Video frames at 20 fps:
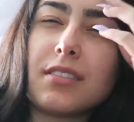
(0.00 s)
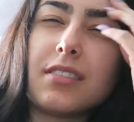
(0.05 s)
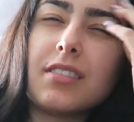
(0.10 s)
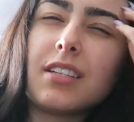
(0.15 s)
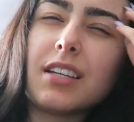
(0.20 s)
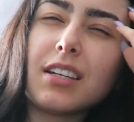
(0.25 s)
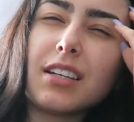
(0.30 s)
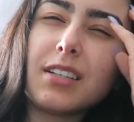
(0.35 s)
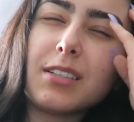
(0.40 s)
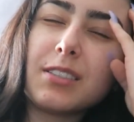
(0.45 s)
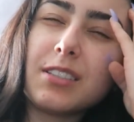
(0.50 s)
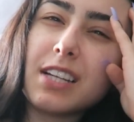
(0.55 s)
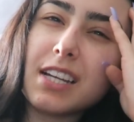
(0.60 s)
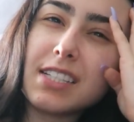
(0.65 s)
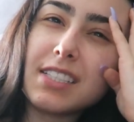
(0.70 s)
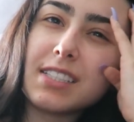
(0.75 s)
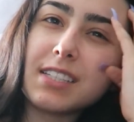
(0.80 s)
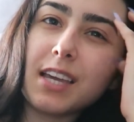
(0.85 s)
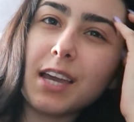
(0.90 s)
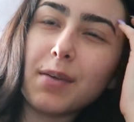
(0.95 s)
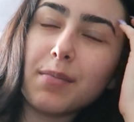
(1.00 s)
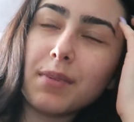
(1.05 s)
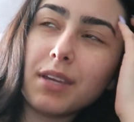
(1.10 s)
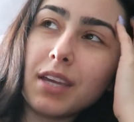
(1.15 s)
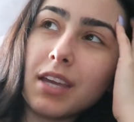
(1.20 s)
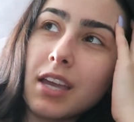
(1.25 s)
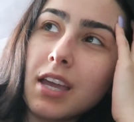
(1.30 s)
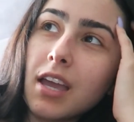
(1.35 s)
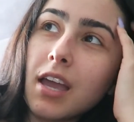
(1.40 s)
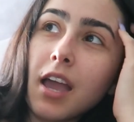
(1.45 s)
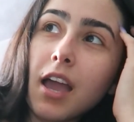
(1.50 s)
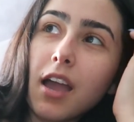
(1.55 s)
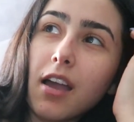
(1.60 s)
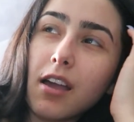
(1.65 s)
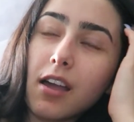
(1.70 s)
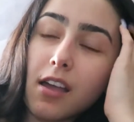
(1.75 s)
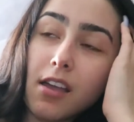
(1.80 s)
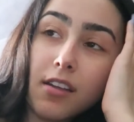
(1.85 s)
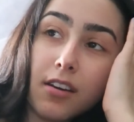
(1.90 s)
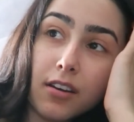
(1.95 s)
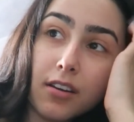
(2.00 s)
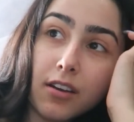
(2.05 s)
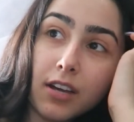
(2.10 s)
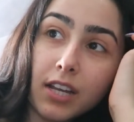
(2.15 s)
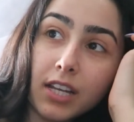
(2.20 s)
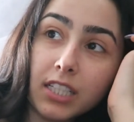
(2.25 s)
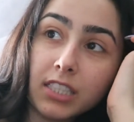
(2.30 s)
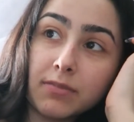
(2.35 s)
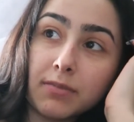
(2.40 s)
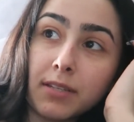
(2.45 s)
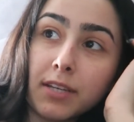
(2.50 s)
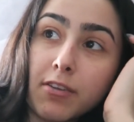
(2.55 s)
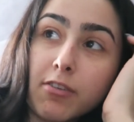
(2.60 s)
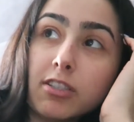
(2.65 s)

Do you, do you guys get me? I don't know how to explain.